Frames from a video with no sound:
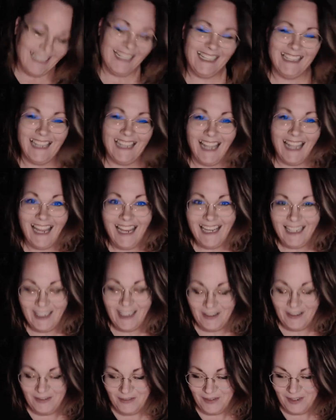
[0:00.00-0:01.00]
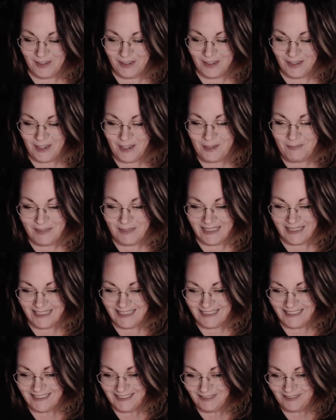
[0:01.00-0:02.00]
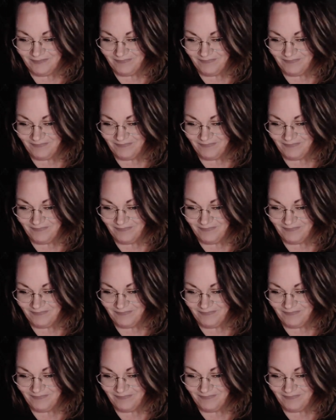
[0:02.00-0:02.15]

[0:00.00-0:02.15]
Thank you for coming.